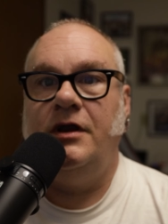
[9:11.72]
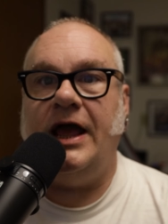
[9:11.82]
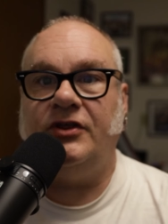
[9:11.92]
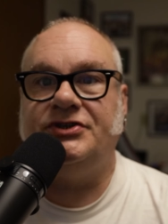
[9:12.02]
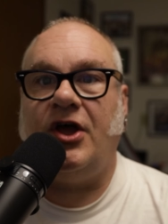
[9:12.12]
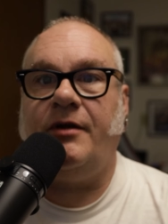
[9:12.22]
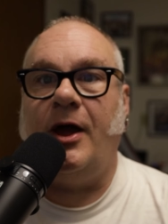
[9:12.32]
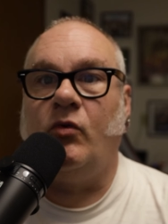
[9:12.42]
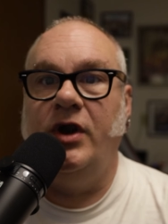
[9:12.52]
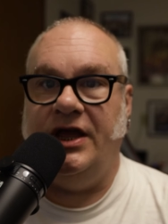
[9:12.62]
Now let's talk
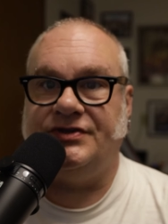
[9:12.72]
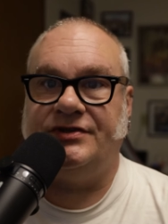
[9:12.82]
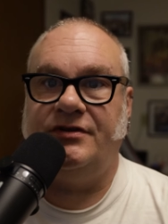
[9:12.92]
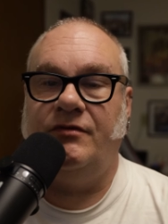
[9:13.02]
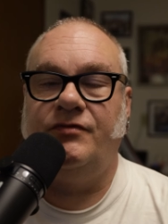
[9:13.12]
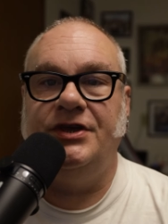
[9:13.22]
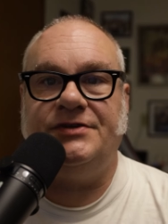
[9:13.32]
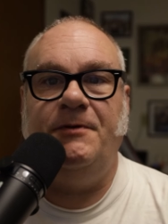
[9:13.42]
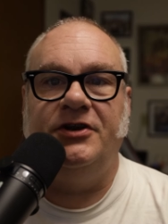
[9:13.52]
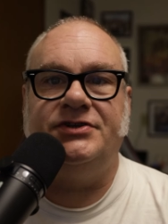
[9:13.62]
about risks.
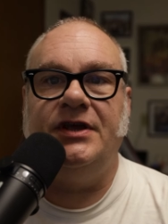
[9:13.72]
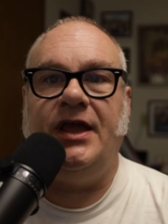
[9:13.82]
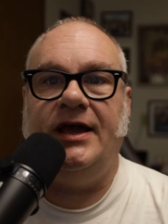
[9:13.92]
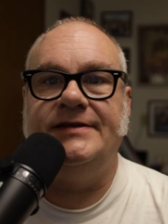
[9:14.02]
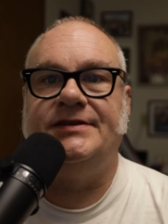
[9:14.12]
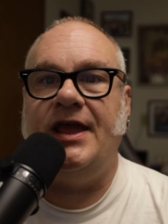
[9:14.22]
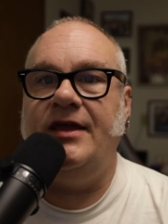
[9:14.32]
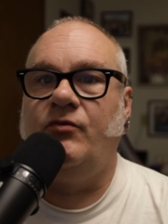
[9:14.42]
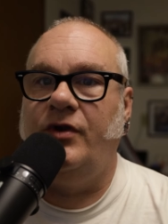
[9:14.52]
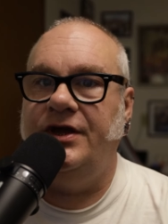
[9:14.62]
This piercing has
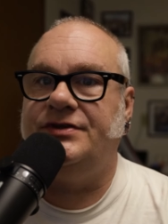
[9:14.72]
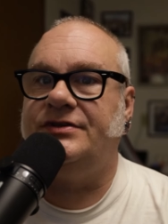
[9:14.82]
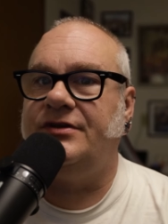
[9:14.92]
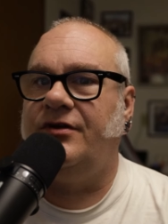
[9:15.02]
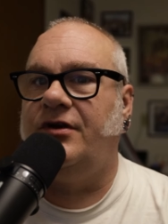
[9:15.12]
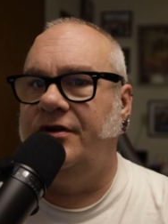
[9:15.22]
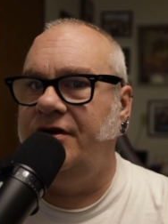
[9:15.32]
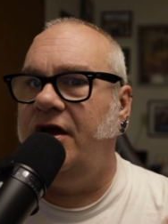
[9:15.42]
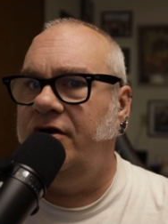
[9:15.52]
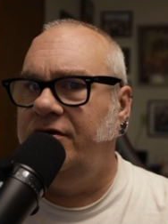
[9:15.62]
a risk or a
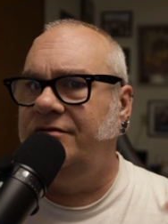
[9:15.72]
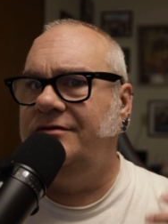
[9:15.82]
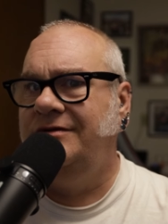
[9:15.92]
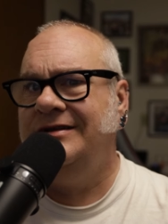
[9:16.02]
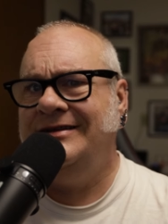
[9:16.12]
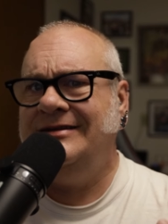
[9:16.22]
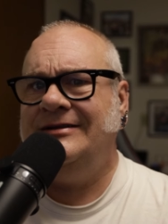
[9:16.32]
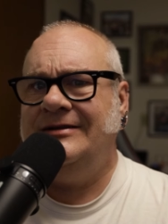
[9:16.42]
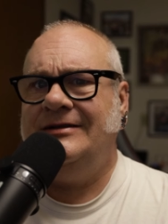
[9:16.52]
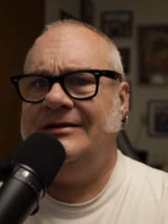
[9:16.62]
known
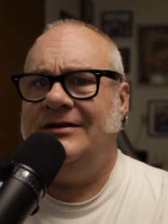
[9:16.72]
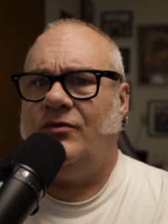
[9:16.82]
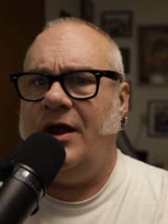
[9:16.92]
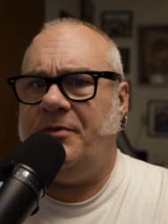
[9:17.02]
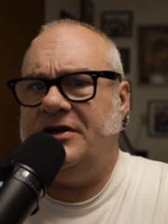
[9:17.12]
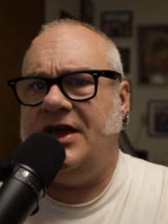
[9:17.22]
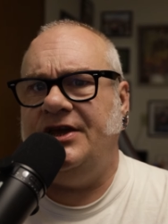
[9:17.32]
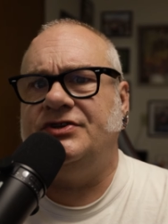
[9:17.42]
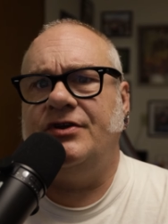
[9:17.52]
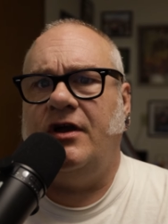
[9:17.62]

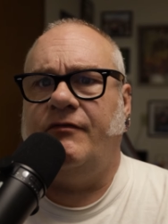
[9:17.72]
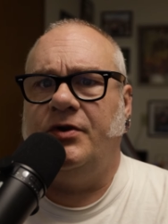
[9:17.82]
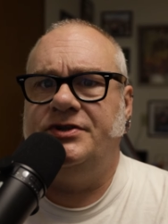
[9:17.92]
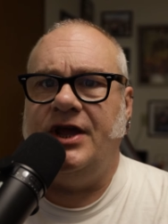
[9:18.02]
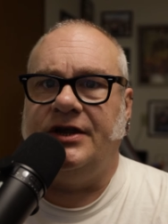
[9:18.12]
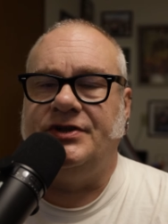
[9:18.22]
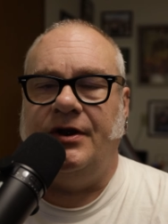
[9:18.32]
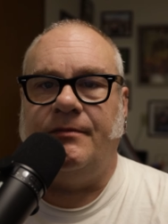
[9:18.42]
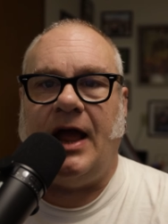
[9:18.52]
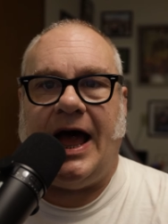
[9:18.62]
reputation of
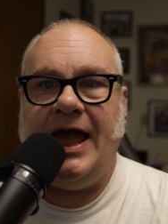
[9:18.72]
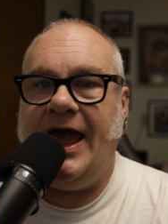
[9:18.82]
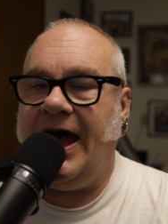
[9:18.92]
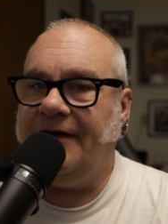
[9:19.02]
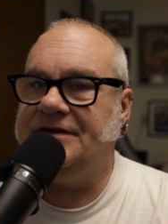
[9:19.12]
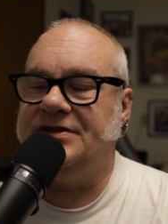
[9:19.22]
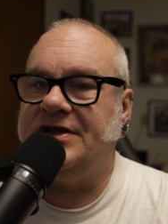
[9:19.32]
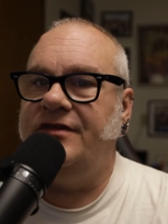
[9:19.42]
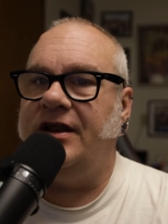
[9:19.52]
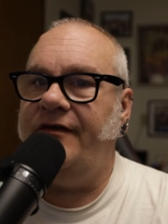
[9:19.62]
rejection. I have to
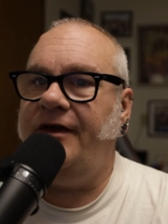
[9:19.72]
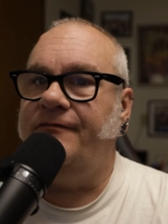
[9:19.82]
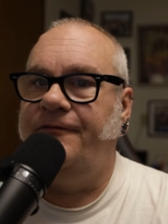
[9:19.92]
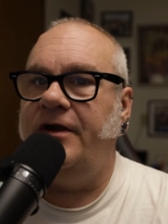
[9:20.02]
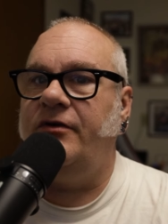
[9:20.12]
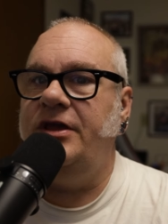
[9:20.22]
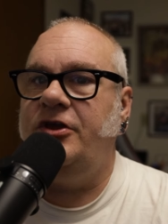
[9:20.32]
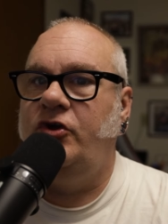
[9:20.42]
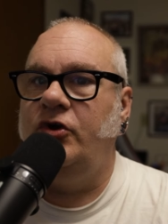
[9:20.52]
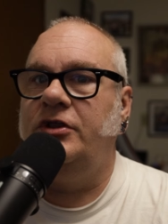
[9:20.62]
say that I've had very
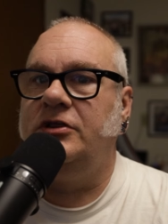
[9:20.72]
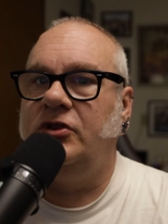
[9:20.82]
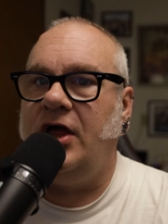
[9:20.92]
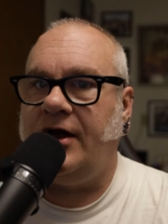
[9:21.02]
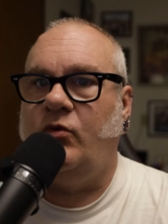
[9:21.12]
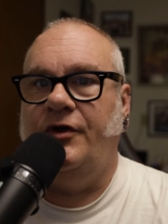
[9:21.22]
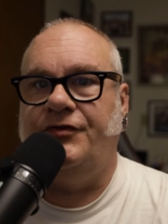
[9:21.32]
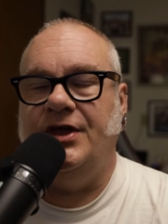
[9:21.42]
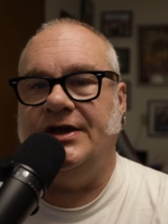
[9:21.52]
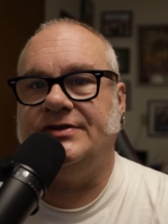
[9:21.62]
good luck with
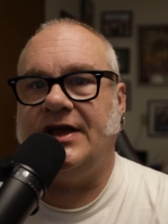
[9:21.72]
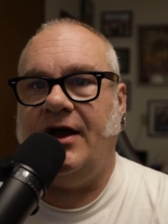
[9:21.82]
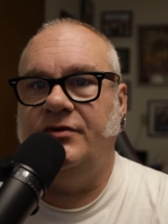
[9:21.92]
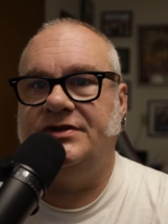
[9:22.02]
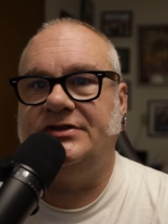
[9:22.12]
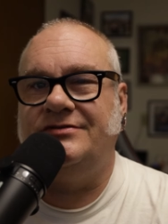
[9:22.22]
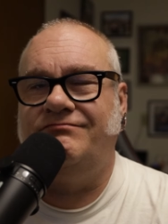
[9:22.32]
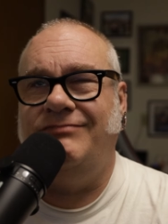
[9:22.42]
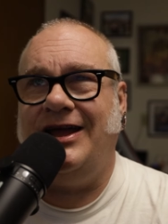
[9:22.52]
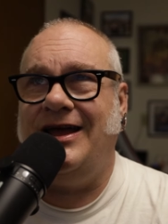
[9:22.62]
this. I would
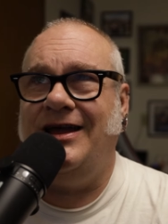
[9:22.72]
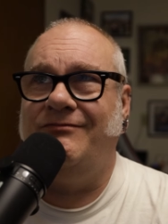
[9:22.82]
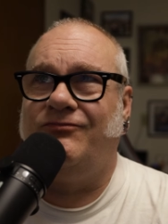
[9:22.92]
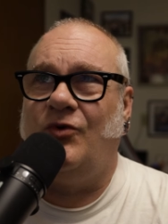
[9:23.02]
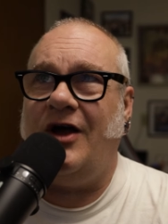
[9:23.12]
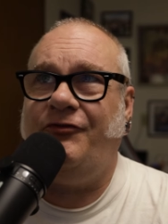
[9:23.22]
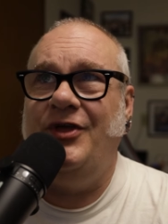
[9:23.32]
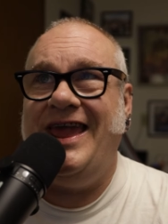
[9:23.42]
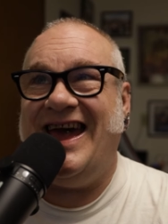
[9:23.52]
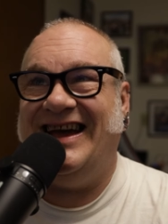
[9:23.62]
uh,
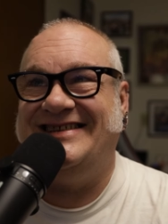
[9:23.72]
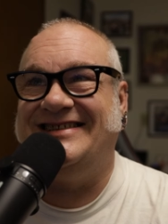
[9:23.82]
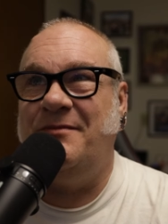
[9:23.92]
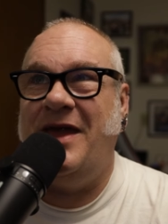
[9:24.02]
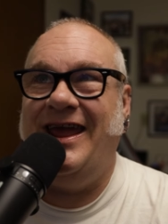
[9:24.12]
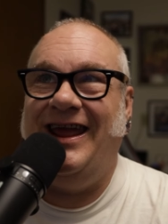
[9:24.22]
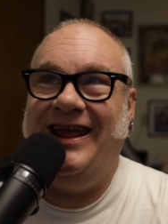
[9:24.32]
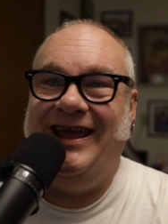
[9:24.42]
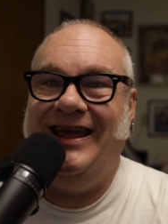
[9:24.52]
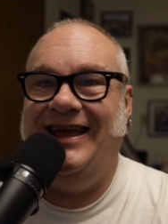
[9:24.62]
roughly
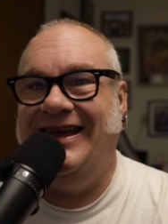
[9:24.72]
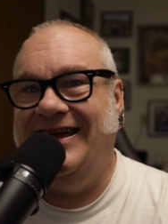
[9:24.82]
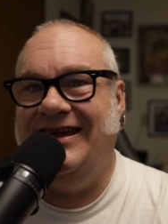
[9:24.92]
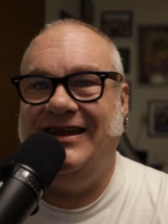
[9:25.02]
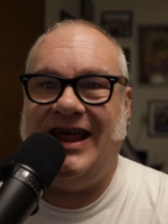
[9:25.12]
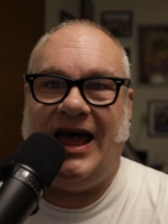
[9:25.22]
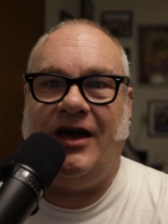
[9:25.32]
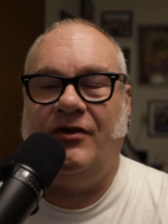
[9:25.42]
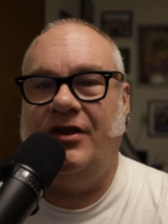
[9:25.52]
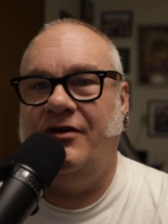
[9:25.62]
estimate
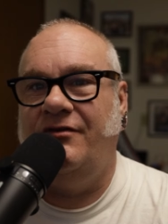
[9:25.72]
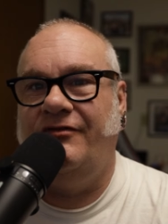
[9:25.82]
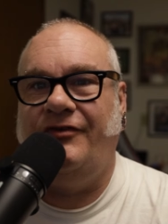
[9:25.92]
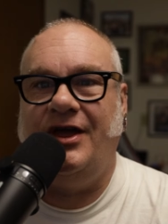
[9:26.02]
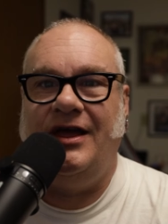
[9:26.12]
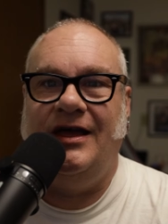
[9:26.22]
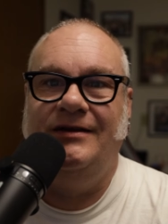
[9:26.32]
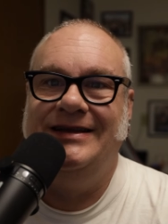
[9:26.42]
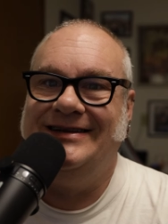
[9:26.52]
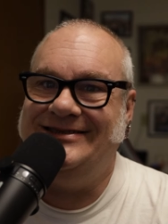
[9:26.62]
out of uh,
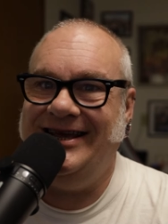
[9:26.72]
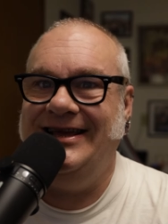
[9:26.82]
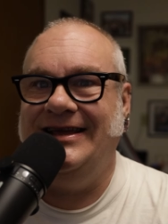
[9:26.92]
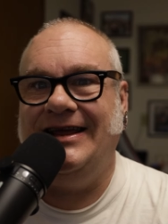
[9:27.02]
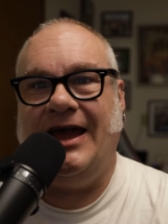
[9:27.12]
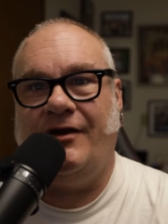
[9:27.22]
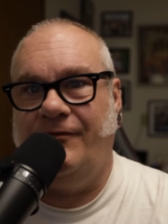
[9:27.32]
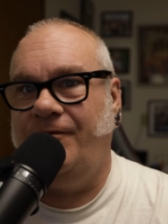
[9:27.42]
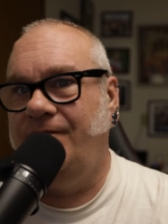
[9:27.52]
10 out of